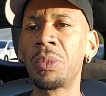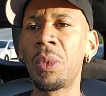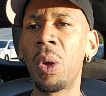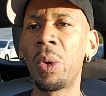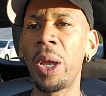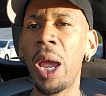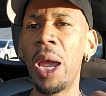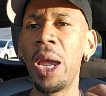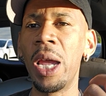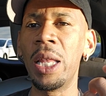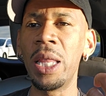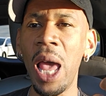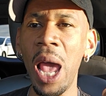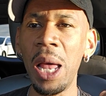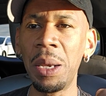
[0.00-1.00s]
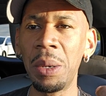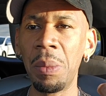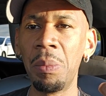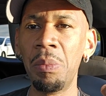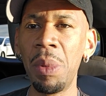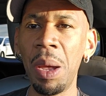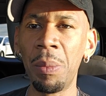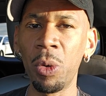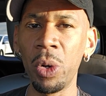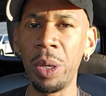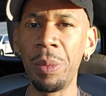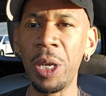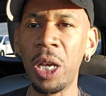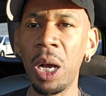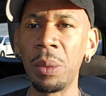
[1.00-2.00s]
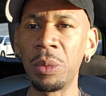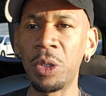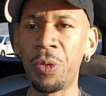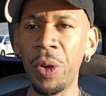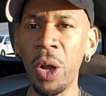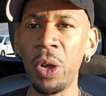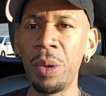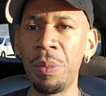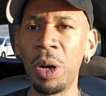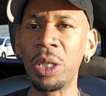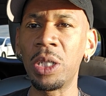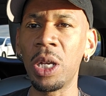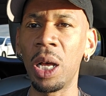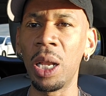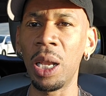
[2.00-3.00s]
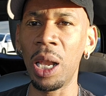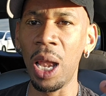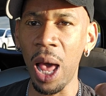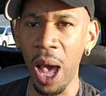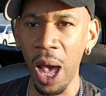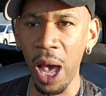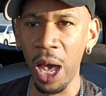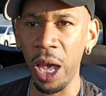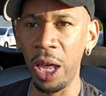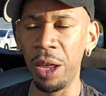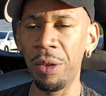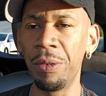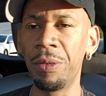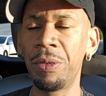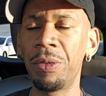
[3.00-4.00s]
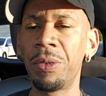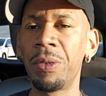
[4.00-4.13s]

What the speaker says: Okay? And that memory becomes very much alive